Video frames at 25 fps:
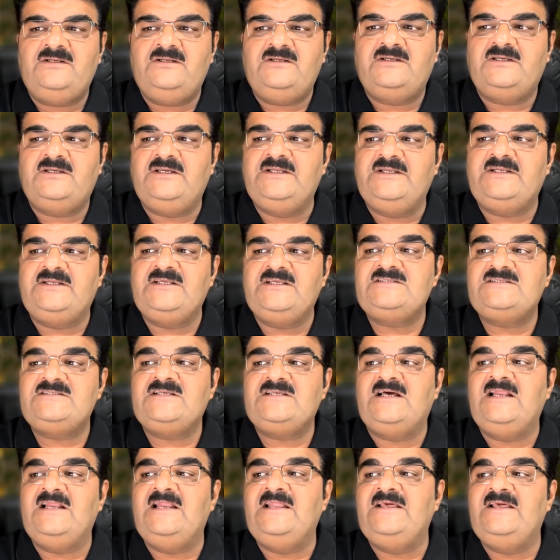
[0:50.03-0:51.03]
it is
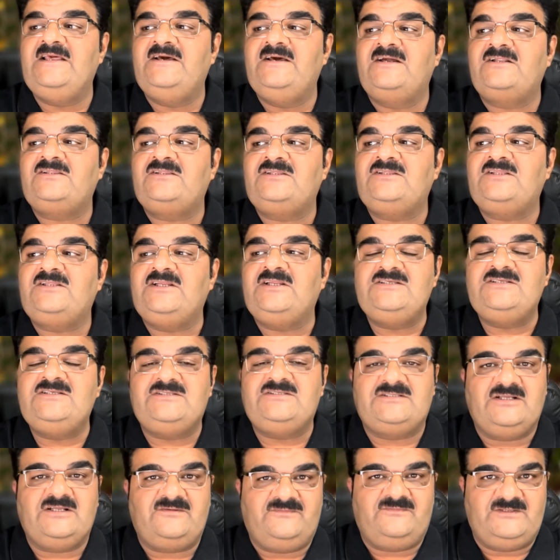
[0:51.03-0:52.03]
layer 3
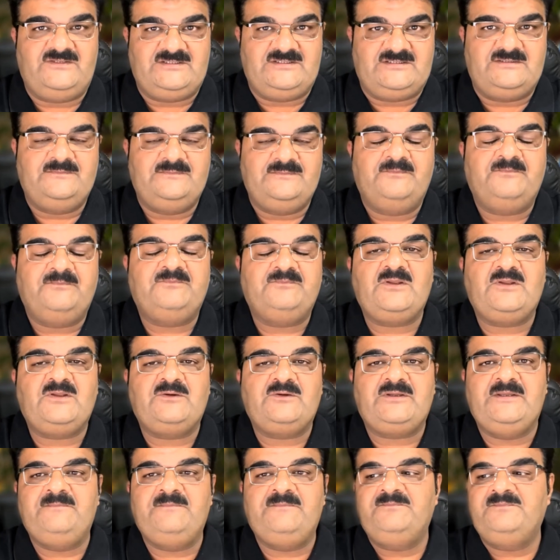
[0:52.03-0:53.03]
service.
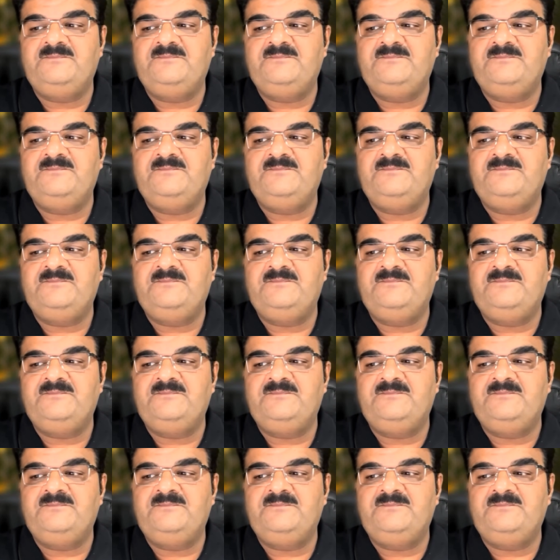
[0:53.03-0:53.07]
Okay.